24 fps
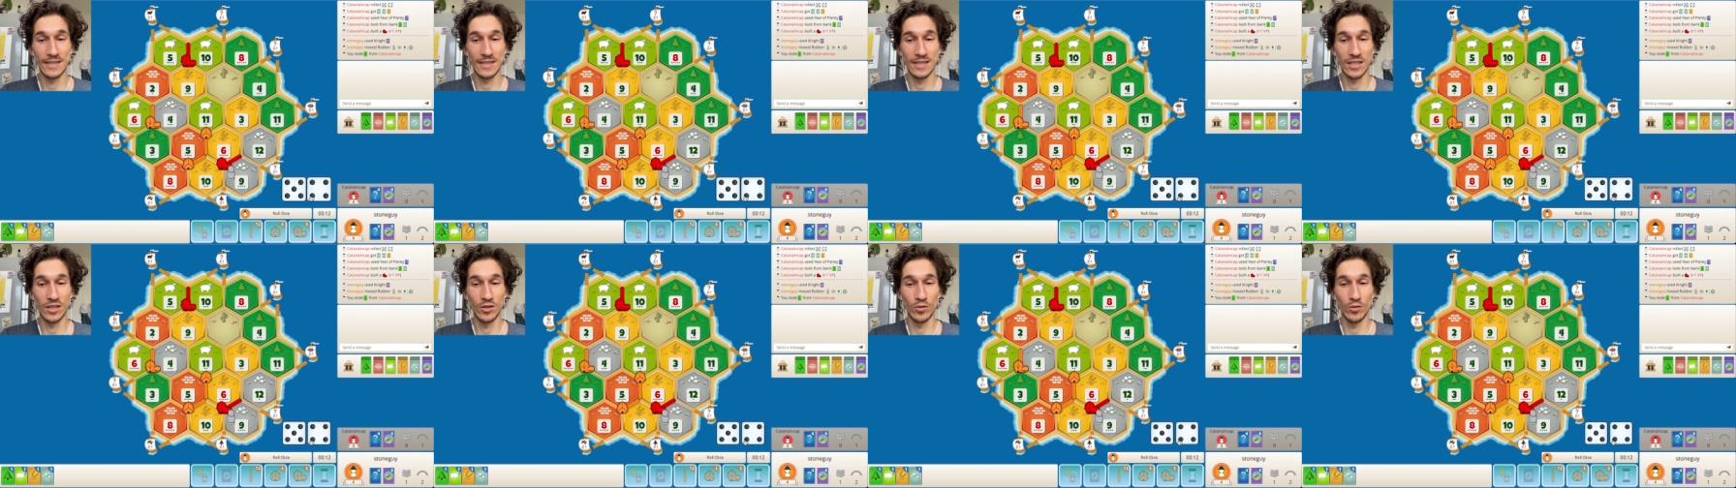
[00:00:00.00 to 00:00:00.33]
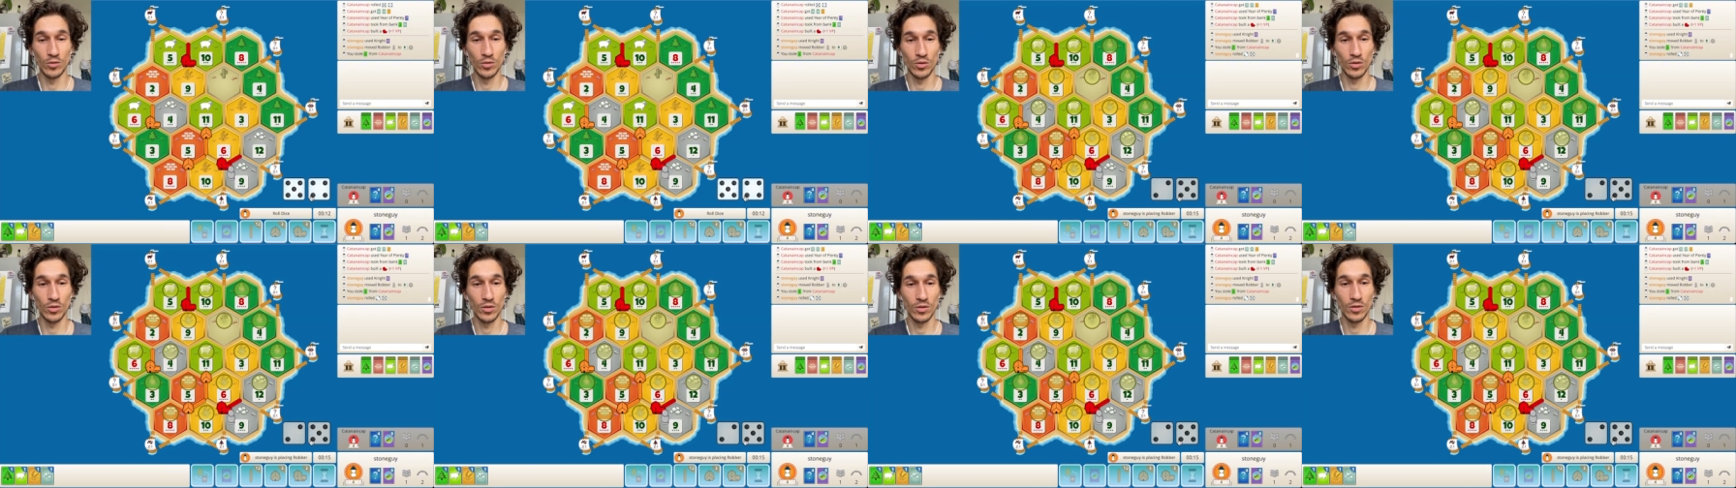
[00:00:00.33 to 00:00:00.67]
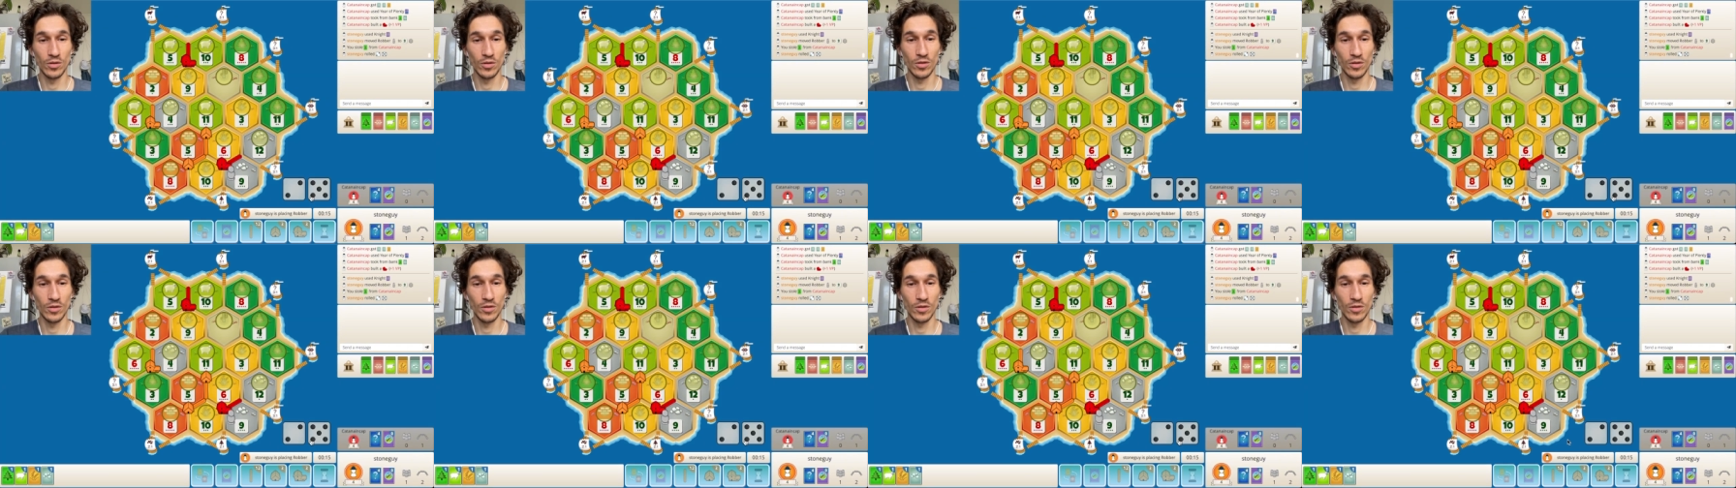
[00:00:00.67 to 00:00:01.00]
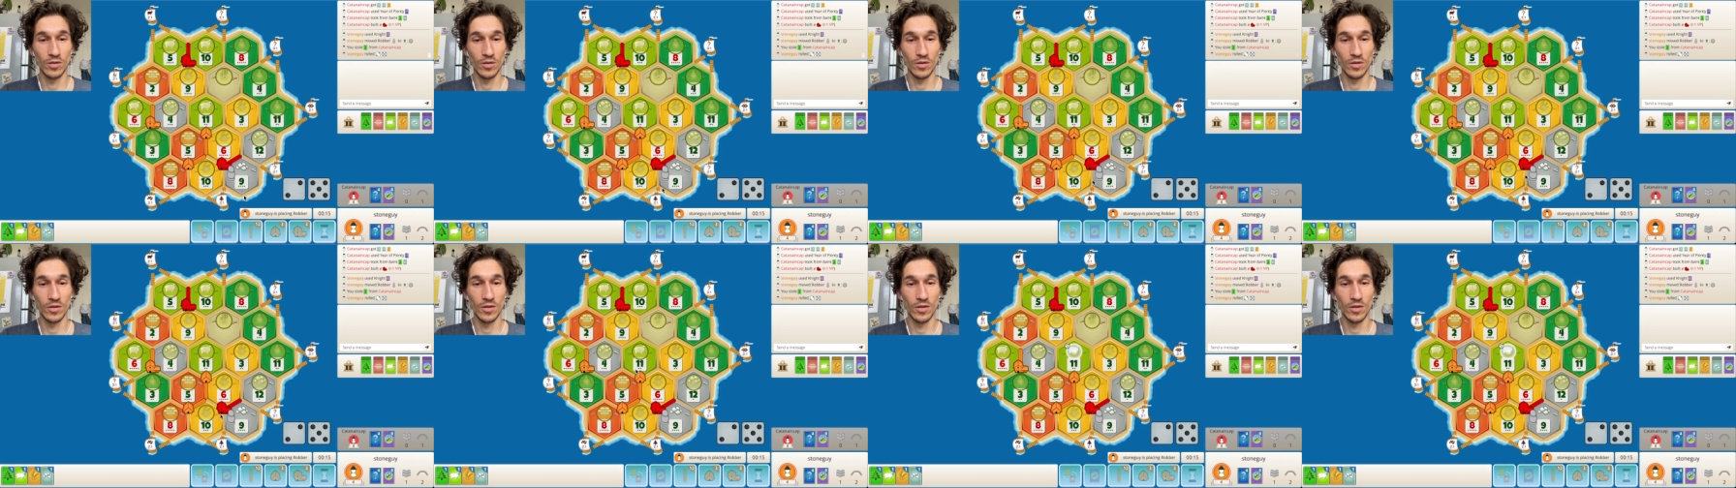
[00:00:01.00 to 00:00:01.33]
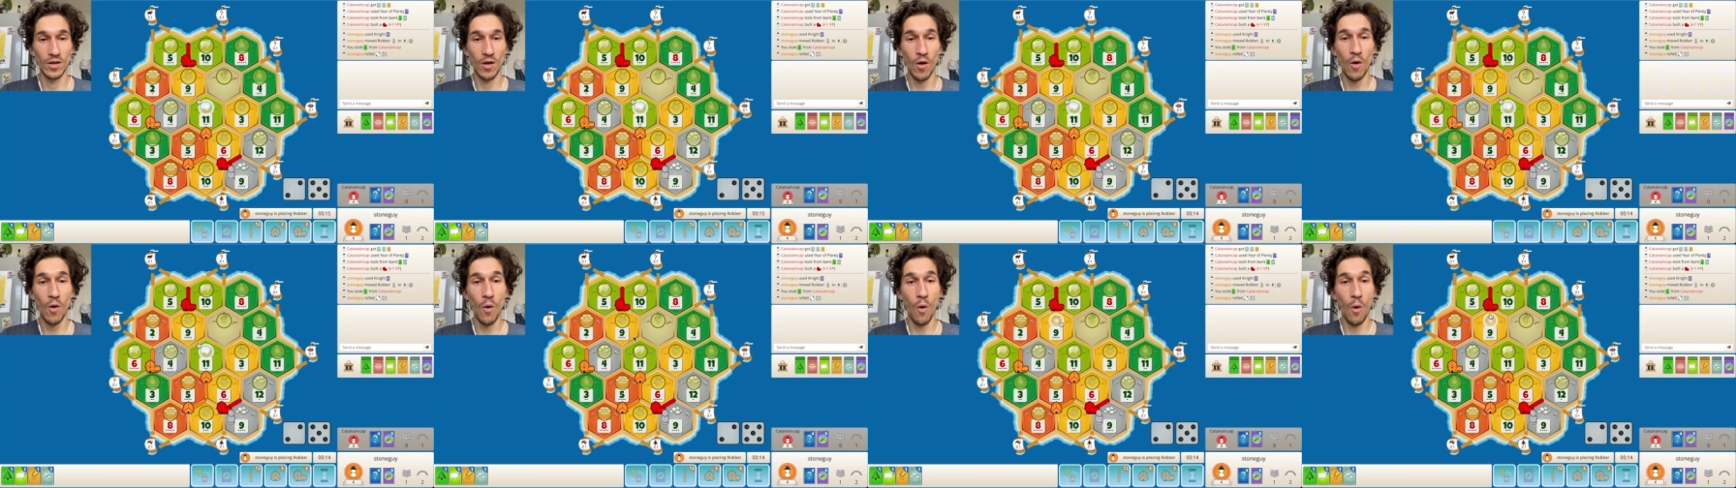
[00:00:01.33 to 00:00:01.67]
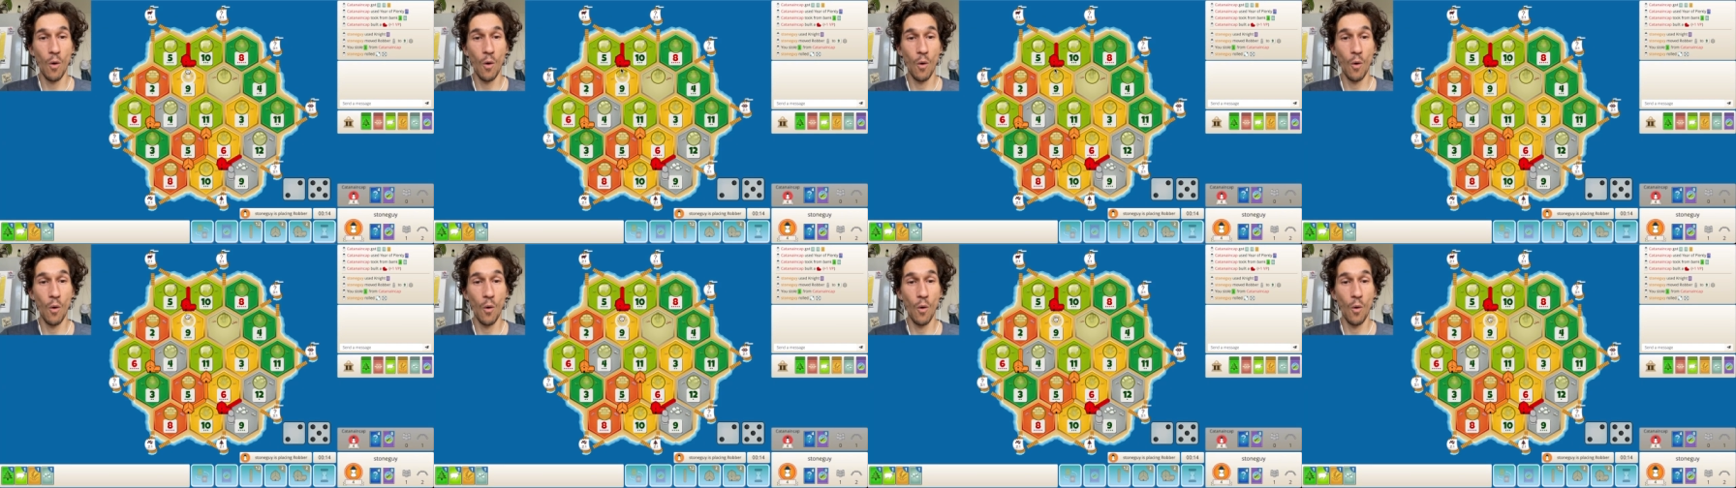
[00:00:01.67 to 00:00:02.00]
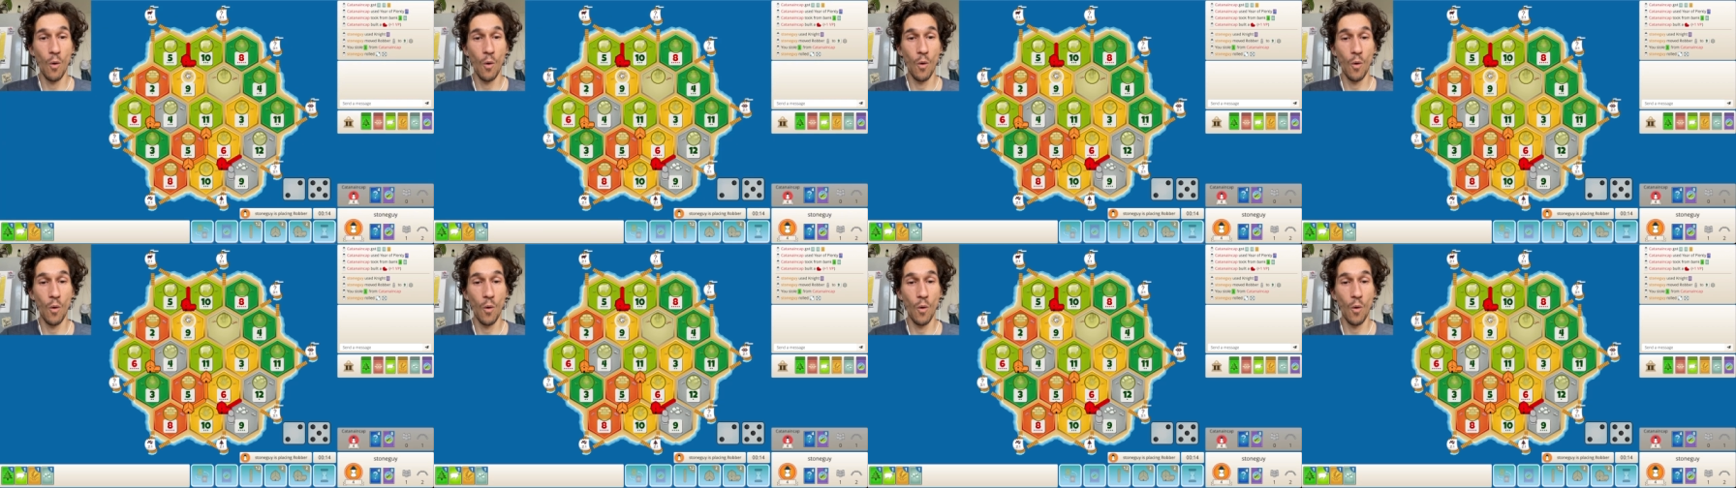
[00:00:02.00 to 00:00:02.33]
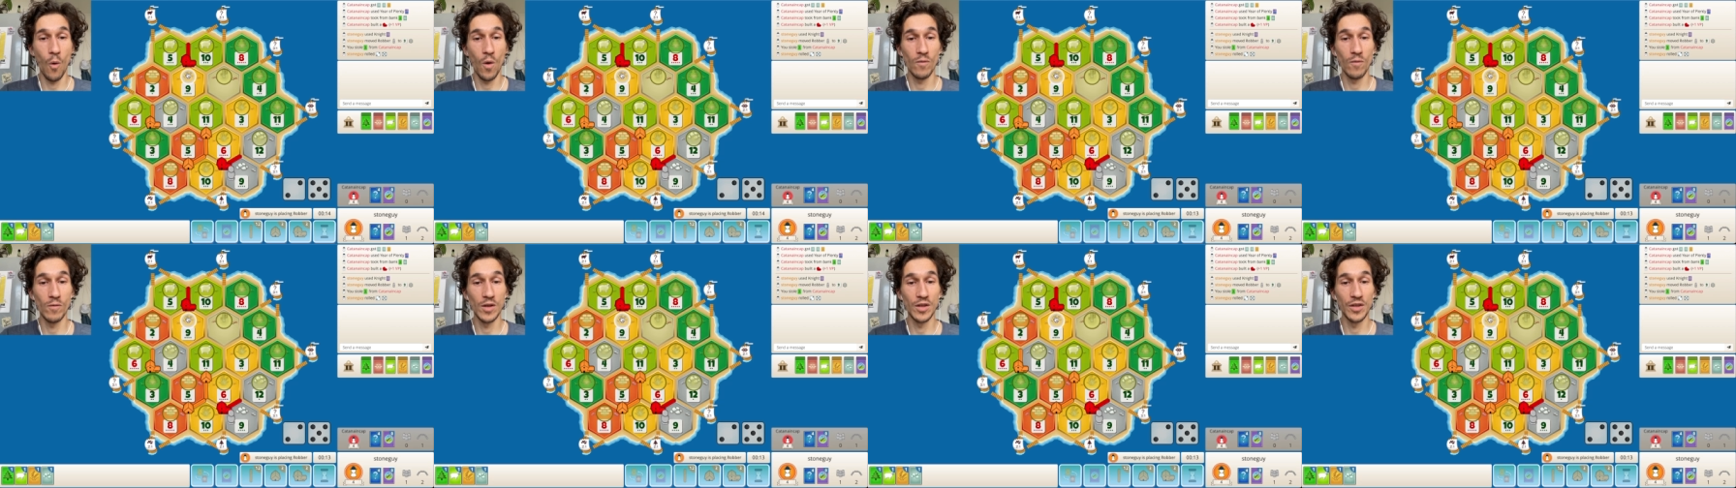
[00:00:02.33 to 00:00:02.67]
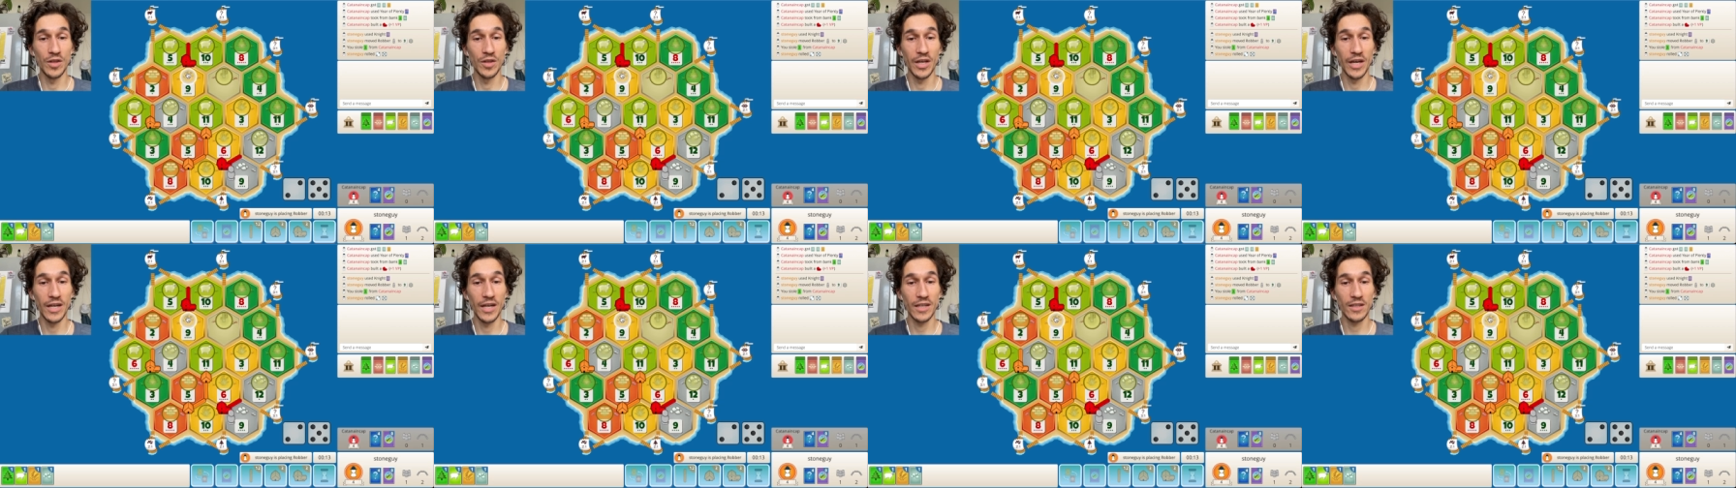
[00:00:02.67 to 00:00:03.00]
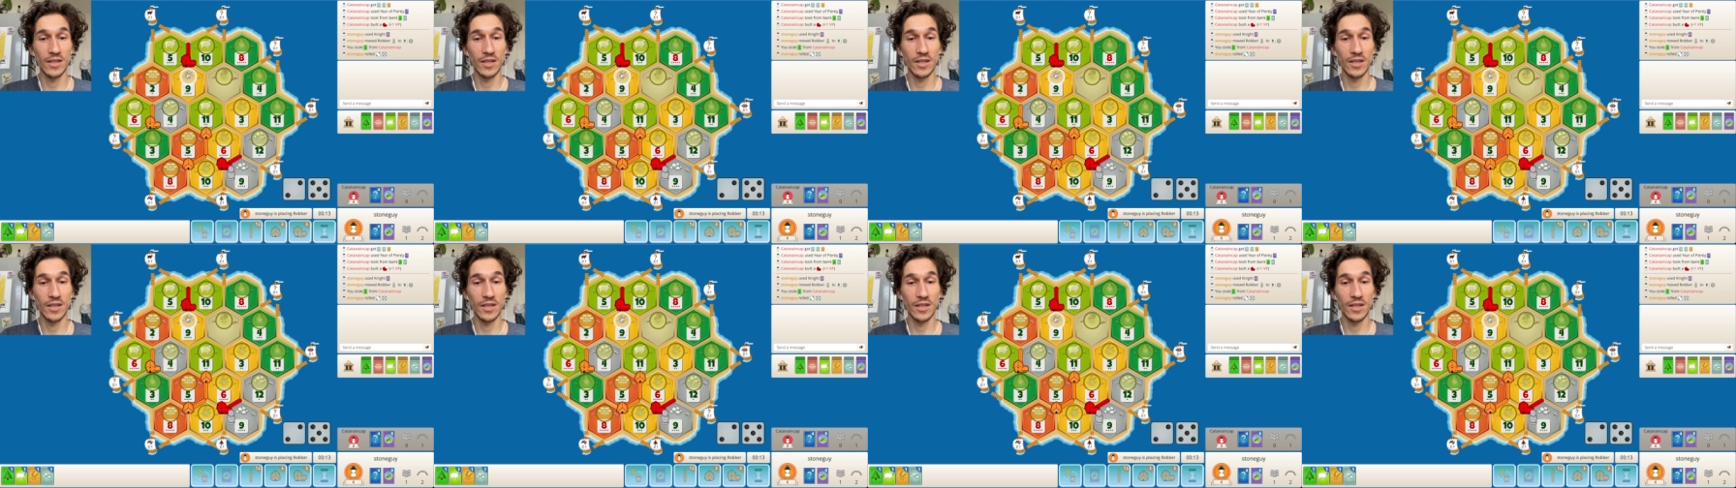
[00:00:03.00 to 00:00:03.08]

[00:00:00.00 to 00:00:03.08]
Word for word: Good. Oh, I want that.